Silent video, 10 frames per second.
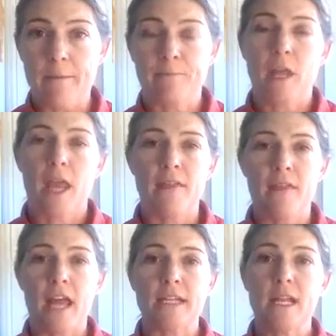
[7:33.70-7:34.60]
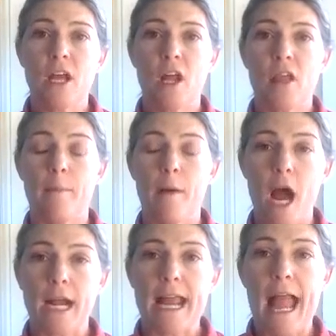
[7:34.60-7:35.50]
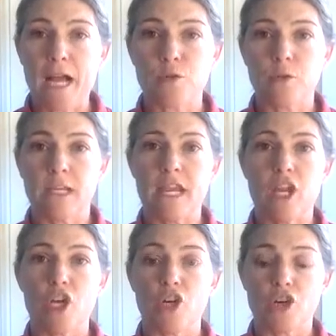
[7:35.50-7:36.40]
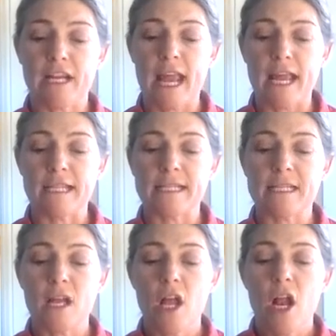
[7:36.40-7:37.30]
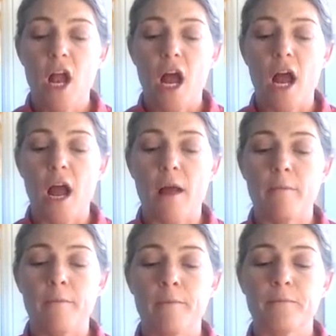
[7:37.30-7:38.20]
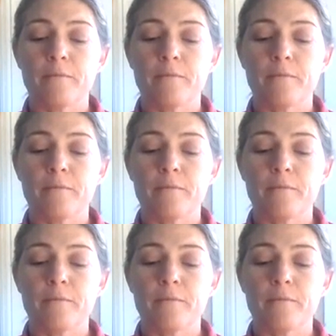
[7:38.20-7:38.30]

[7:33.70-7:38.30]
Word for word: in that the body actually creates um,